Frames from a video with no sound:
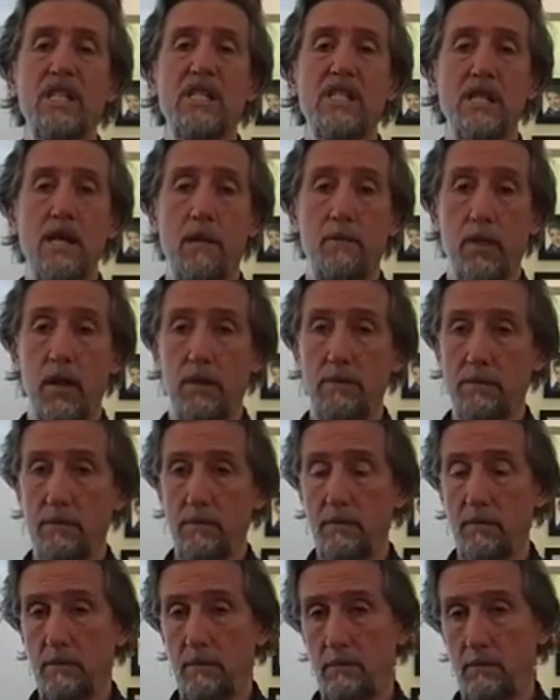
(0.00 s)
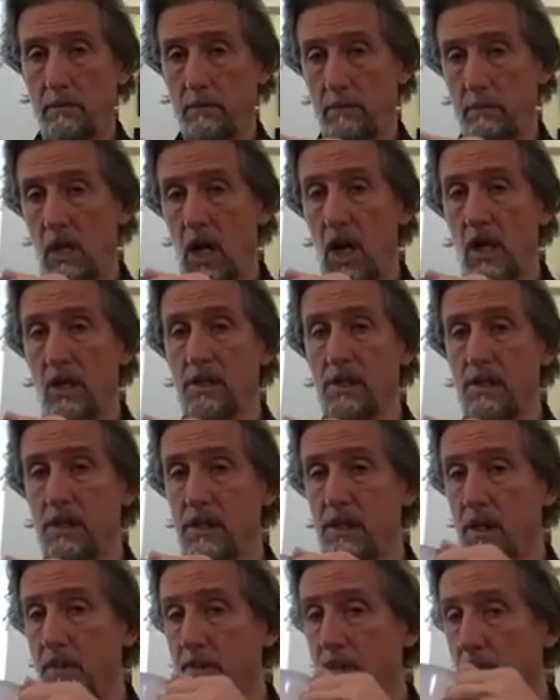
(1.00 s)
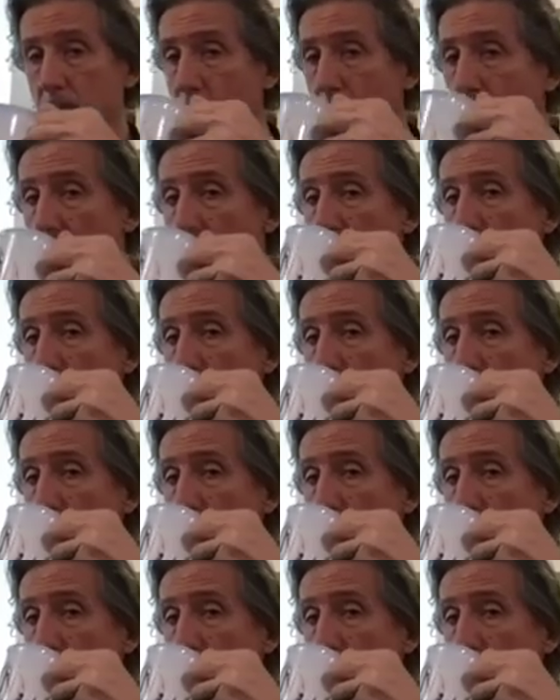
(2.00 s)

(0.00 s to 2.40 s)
summer. August and September.